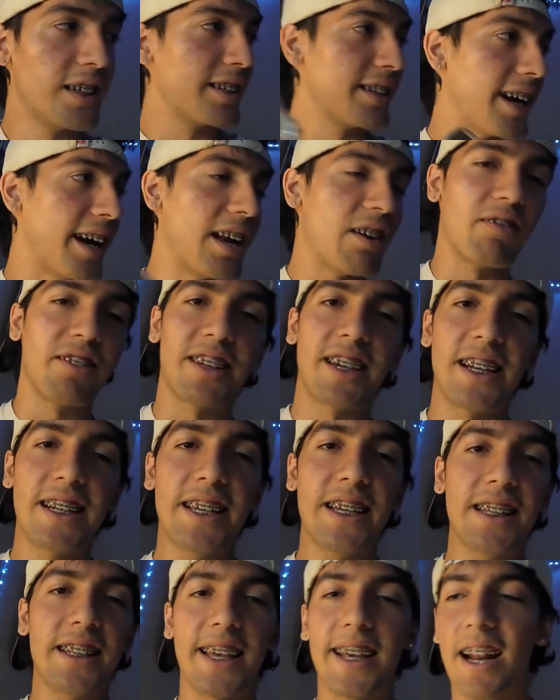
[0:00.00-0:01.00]
got everything I
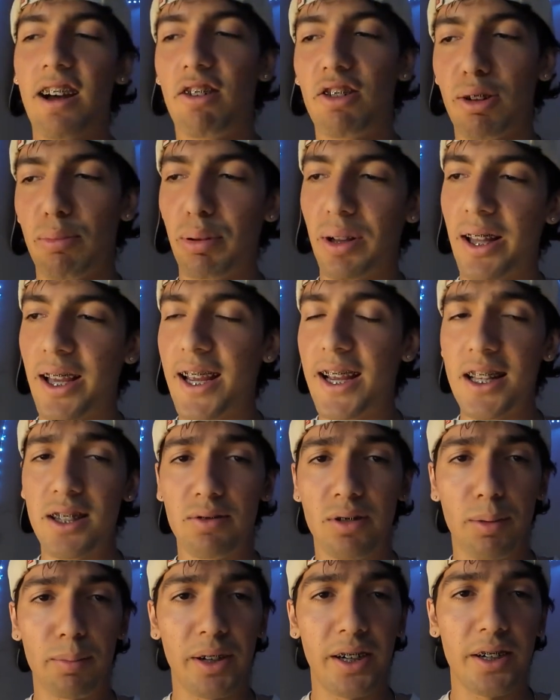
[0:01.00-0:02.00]
need, laid out all the plans,
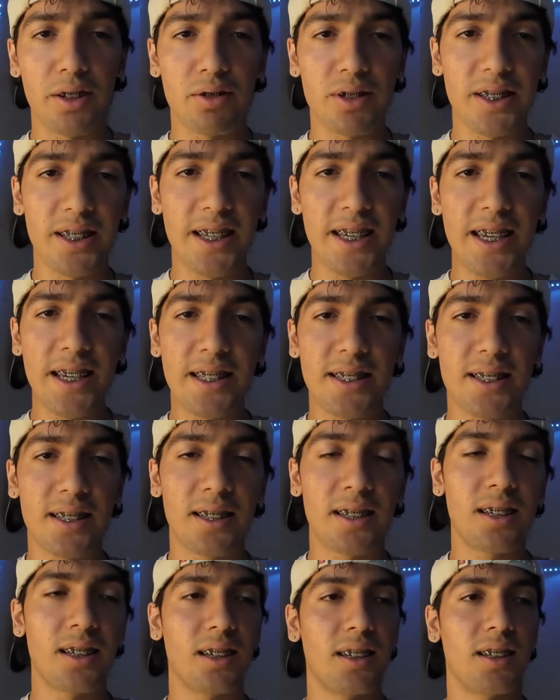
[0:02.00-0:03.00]
what I'm going to do to eat.
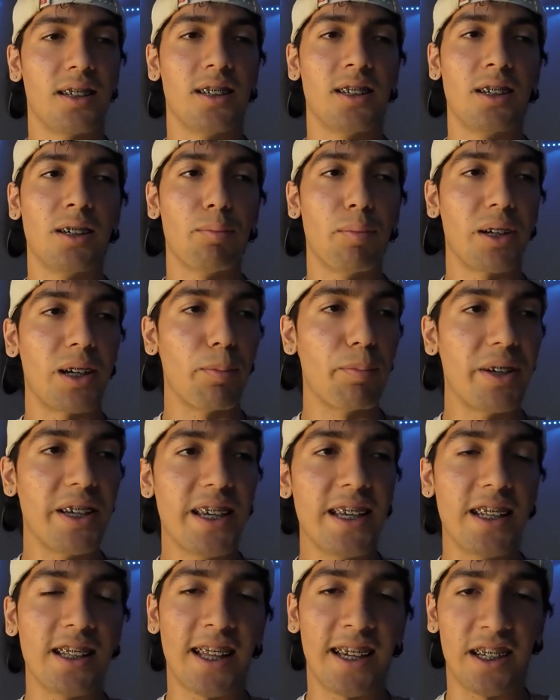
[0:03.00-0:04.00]
I'm going to be
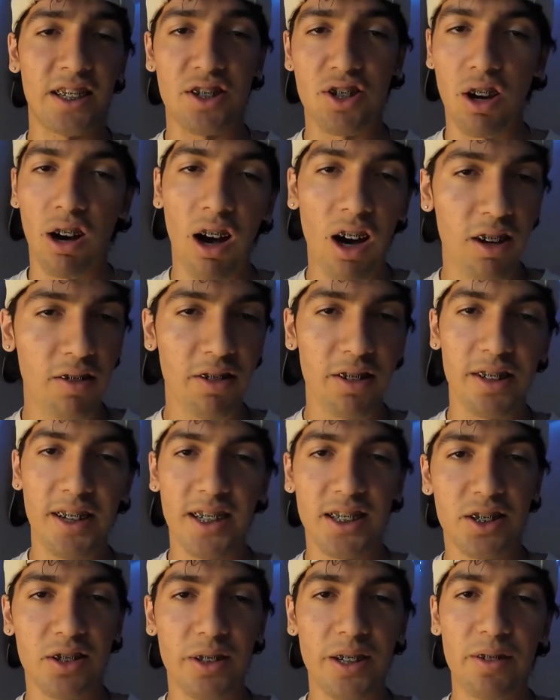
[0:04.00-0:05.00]
eating like a dog for the
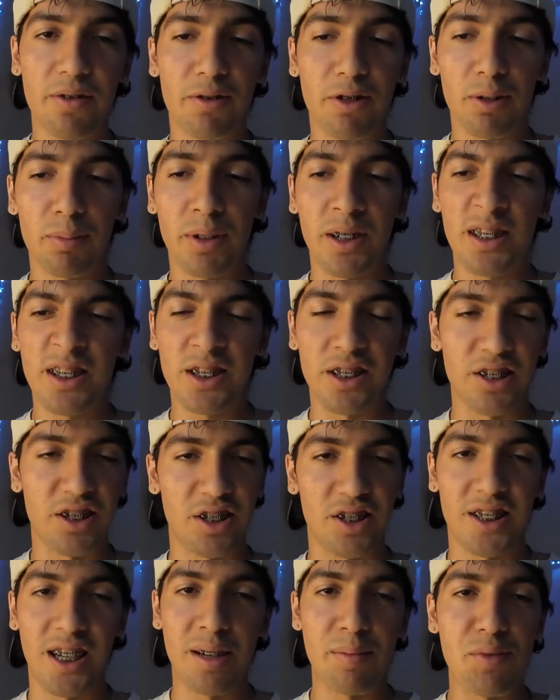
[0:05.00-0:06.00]
next 3 to 4 months, just the
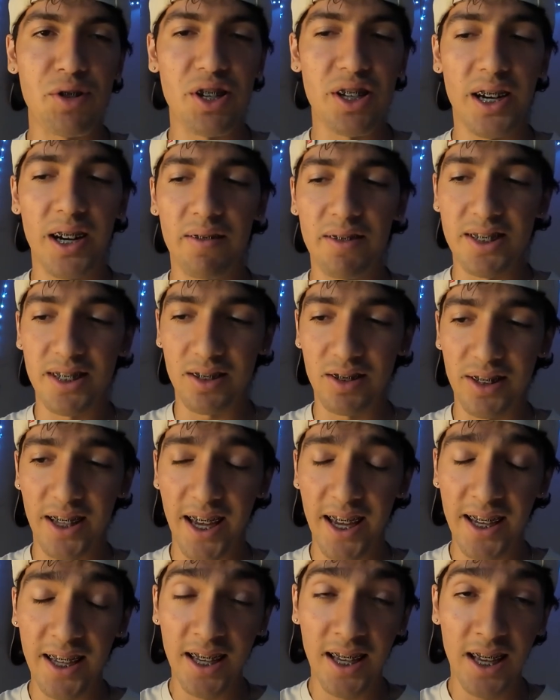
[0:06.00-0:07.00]
same shit every single
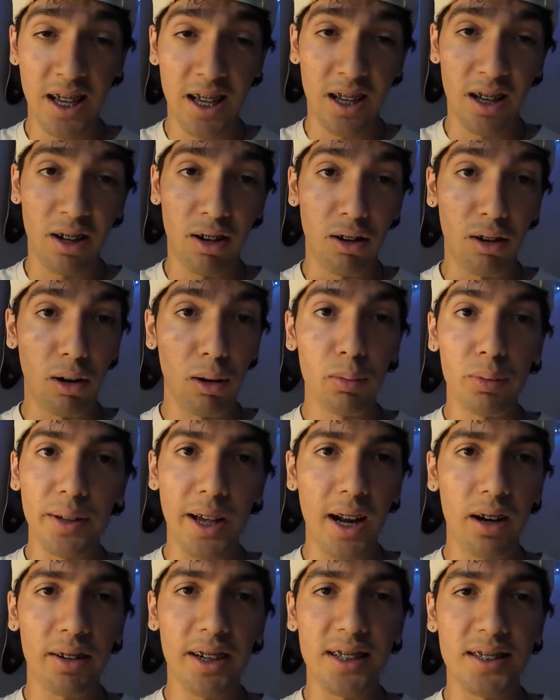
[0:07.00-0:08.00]
day. Hopefully
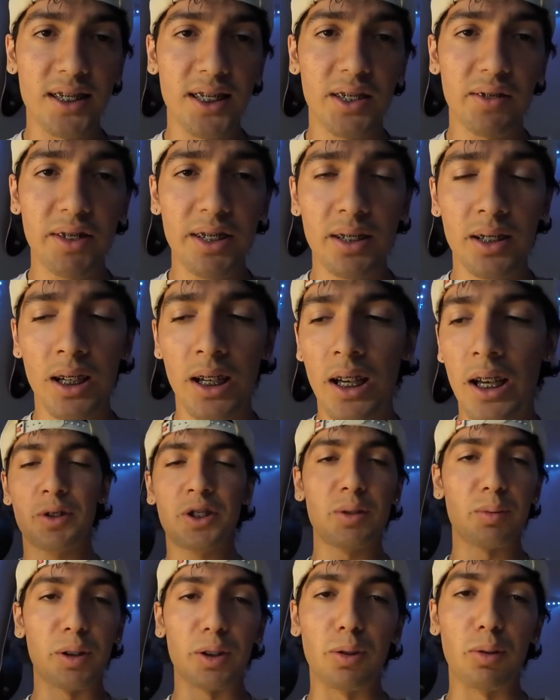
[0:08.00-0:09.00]
I don't get sick of it. I'm supposed
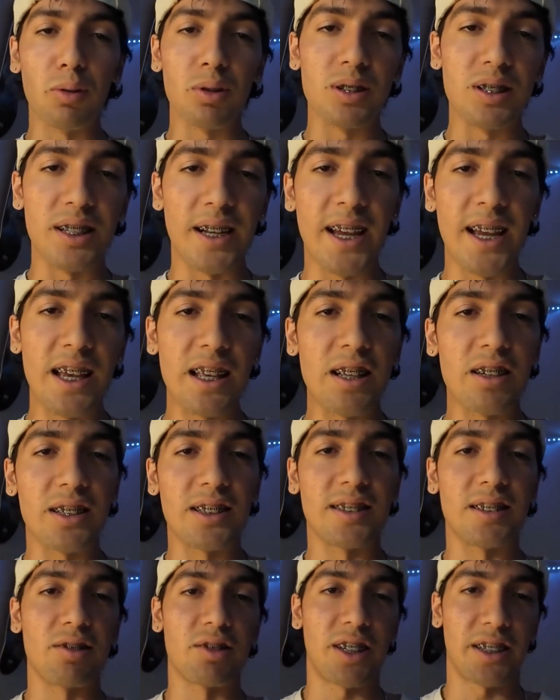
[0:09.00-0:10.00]
to record today
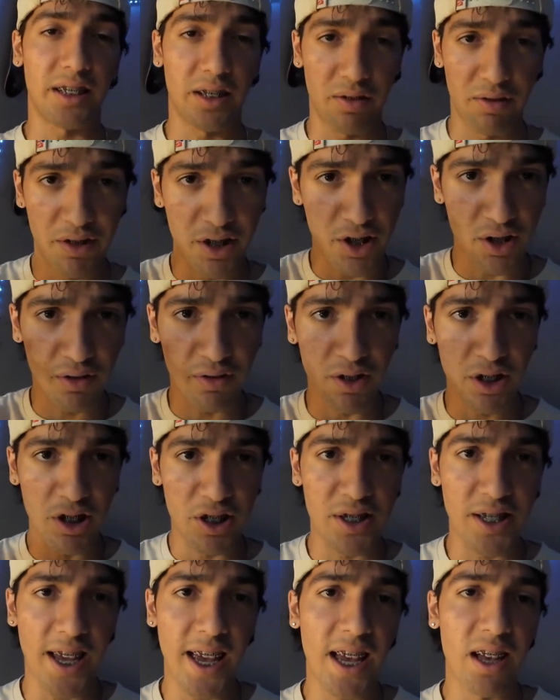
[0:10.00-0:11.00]
because it was like the official
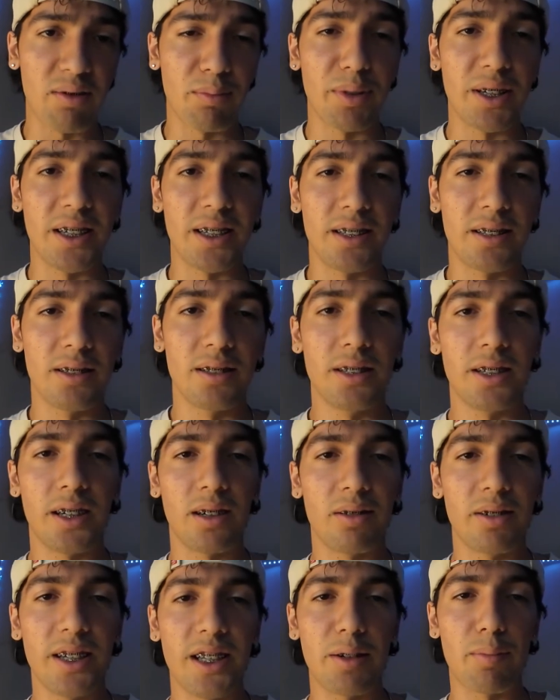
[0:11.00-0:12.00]
first day of me,
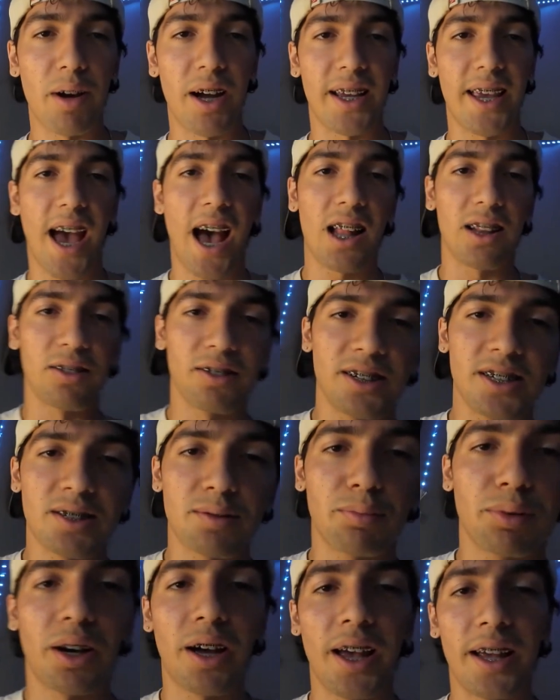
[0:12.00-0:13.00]
eating my calories,
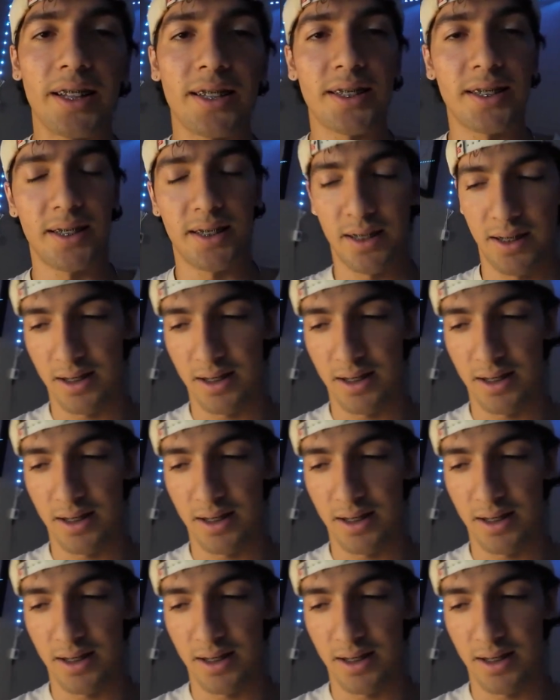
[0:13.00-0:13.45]
but